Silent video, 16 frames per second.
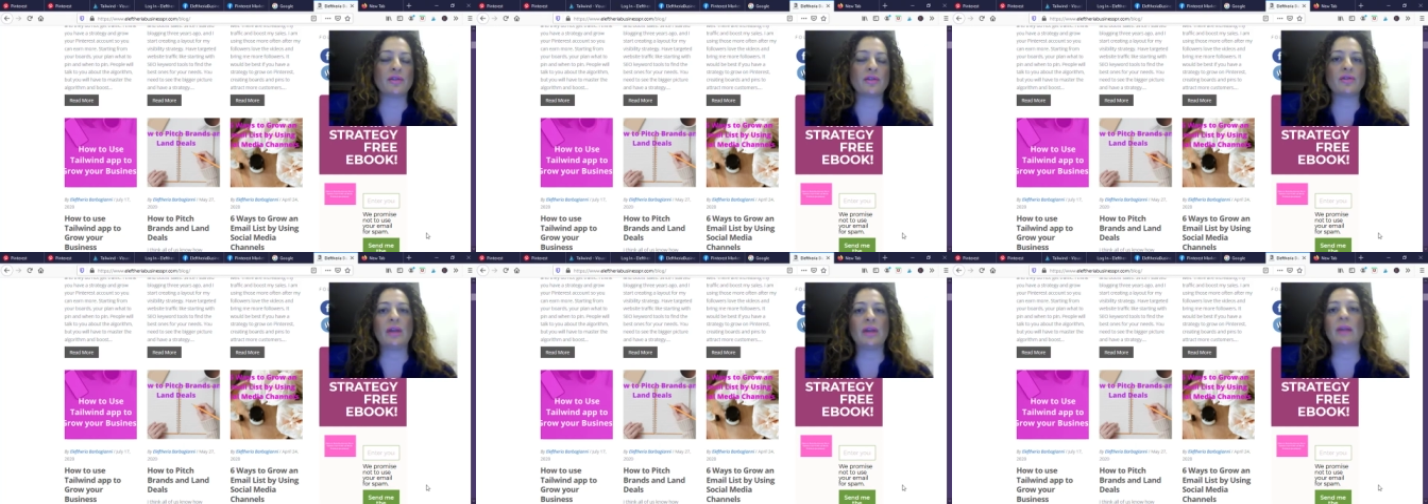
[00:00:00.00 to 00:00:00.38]

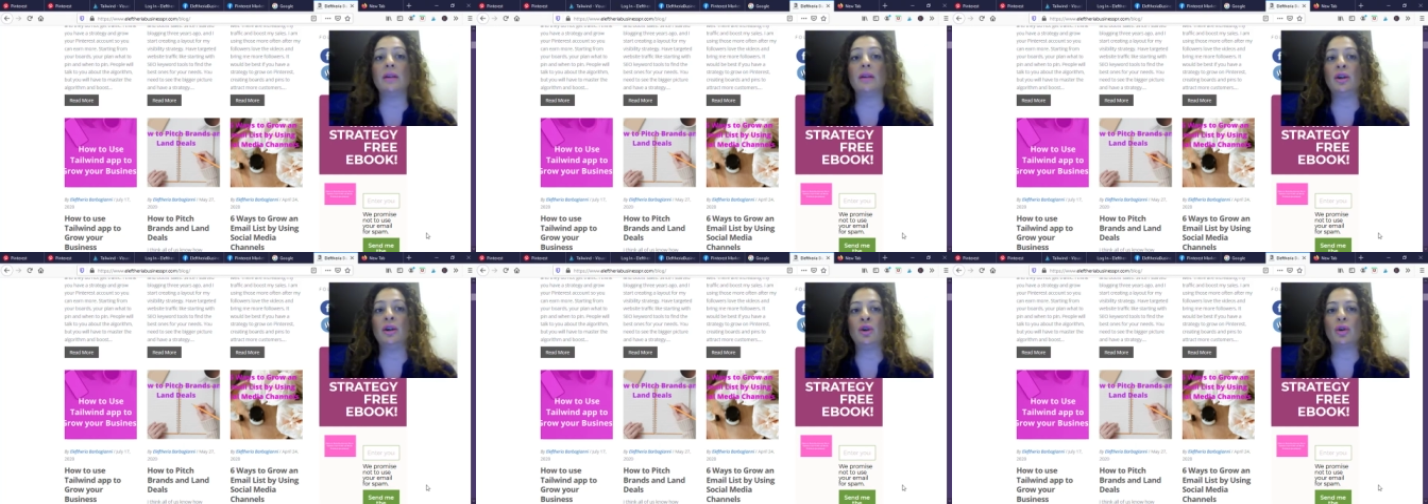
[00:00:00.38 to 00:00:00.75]
Then
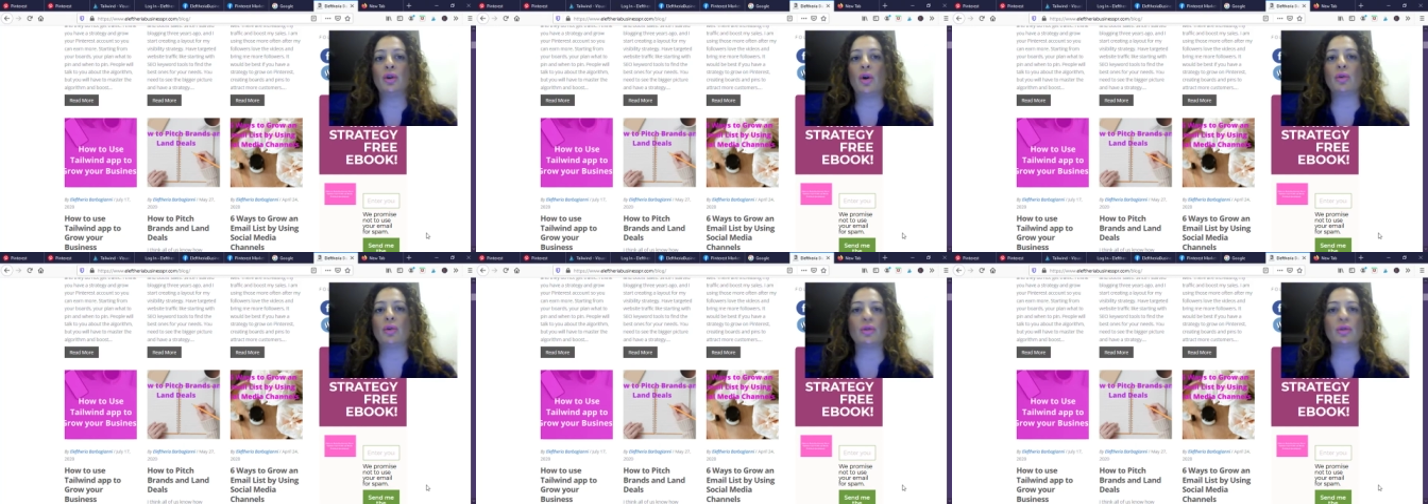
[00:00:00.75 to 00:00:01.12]

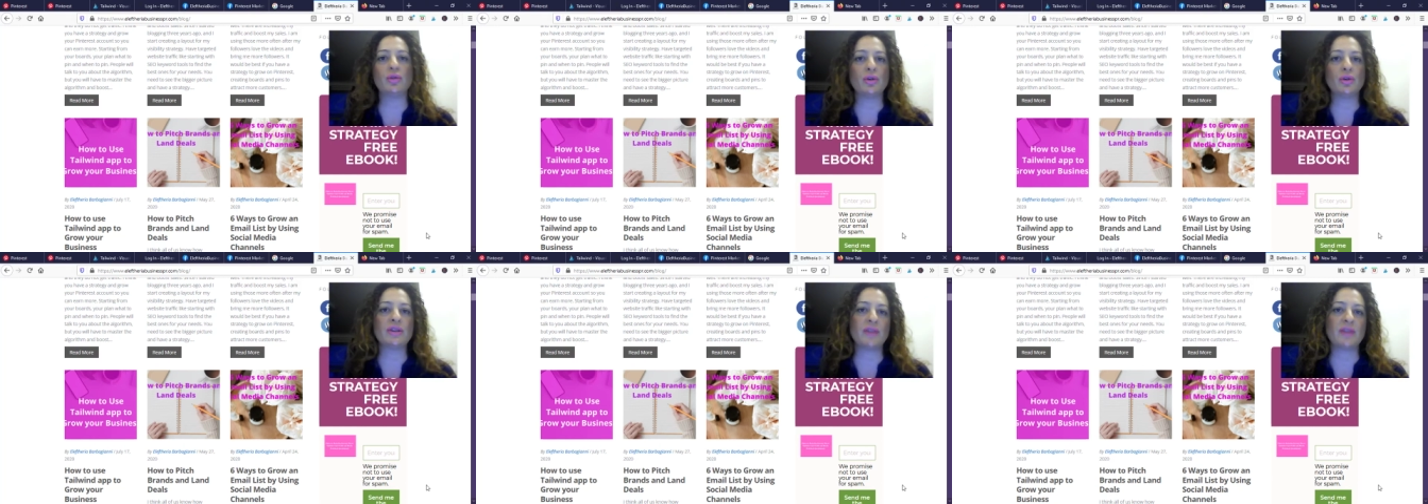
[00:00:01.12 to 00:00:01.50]
you're
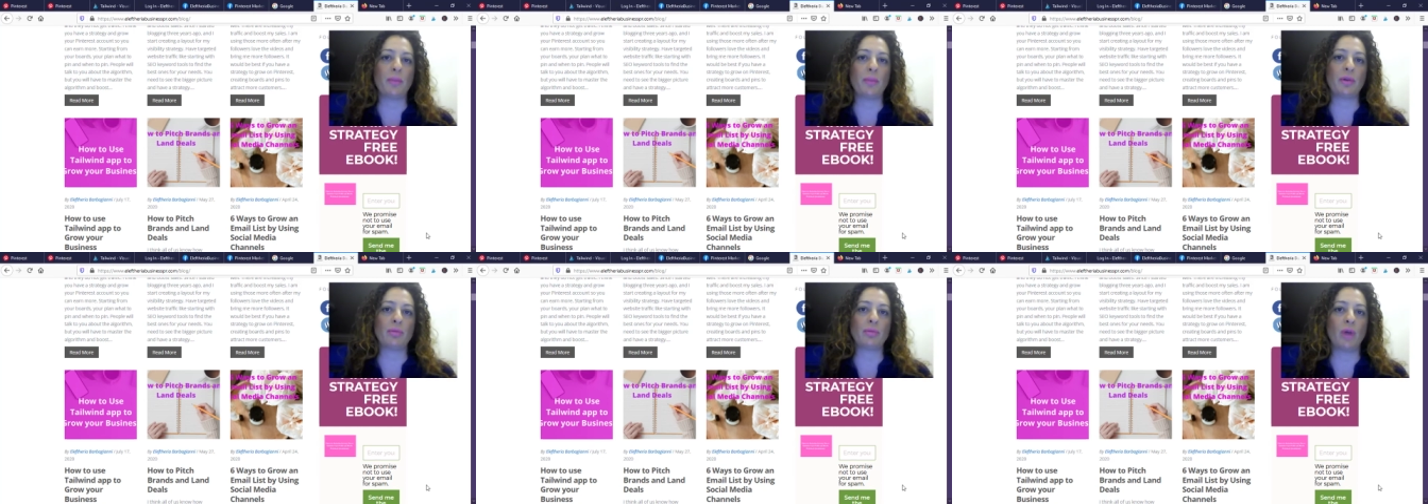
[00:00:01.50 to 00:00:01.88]
doing
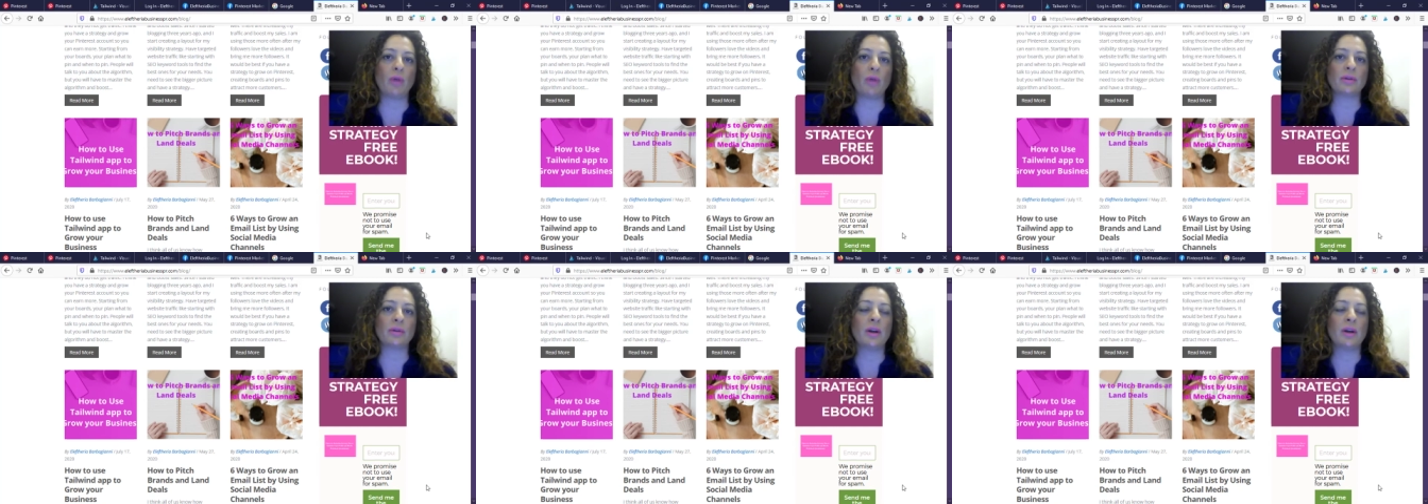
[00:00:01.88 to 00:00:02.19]
something wrong.